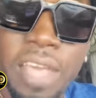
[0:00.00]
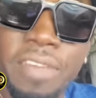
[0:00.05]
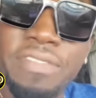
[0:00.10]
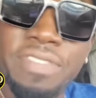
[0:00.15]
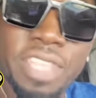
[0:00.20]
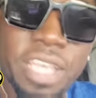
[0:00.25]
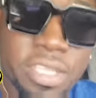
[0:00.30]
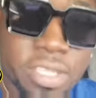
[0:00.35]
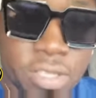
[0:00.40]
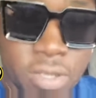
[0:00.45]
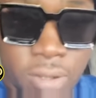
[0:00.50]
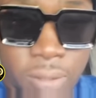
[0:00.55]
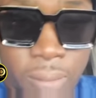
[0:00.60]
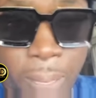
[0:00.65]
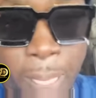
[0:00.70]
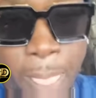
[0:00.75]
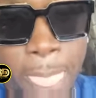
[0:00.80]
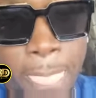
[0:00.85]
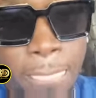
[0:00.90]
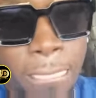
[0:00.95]
I left this
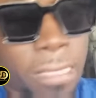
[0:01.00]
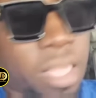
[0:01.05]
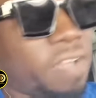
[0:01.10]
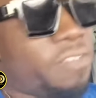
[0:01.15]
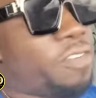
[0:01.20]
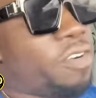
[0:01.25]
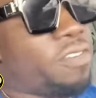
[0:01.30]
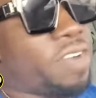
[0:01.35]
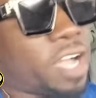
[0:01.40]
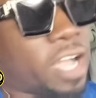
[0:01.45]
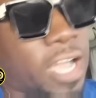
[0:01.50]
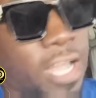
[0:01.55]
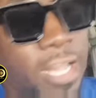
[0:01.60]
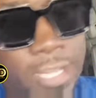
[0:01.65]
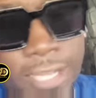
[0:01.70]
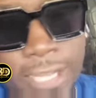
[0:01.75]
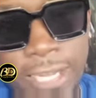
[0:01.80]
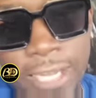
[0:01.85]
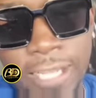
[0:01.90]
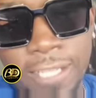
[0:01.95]
up, left over
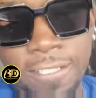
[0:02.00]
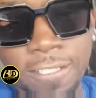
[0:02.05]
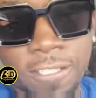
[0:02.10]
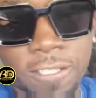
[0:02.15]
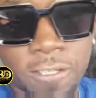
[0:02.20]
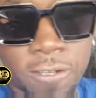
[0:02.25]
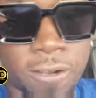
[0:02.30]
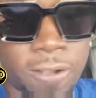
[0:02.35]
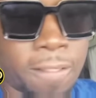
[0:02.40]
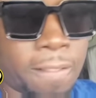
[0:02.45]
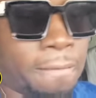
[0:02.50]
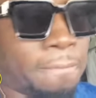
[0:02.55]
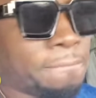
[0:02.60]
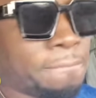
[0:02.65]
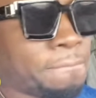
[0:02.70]
alkaline show.